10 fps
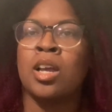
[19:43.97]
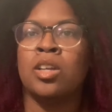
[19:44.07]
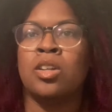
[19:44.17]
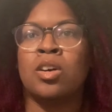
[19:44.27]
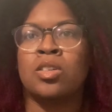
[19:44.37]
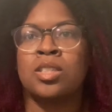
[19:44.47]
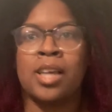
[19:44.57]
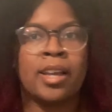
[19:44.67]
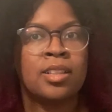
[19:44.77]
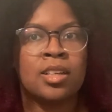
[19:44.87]
you know,
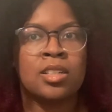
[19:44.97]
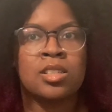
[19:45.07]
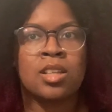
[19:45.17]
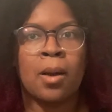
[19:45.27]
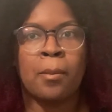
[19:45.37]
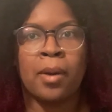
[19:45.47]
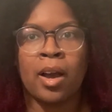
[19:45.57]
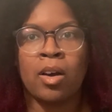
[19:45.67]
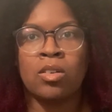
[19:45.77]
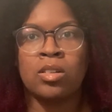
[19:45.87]
say this
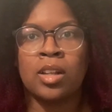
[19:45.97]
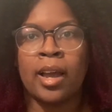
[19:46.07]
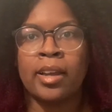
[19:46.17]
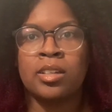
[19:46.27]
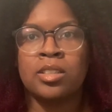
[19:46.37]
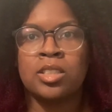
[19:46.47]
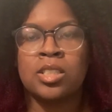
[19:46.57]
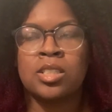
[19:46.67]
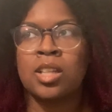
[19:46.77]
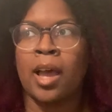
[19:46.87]
about like
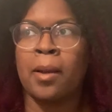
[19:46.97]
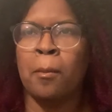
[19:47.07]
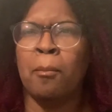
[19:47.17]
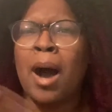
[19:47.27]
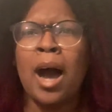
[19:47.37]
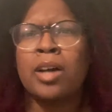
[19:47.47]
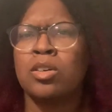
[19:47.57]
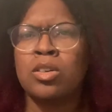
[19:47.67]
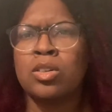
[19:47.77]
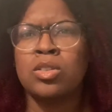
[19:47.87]
just like
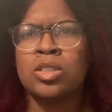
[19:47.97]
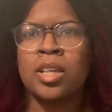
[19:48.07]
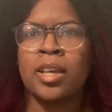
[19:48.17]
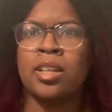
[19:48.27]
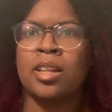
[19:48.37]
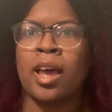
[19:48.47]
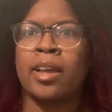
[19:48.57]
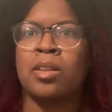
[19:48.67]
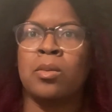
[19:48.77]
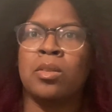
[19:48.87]
models and
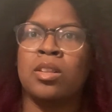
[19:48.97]
like,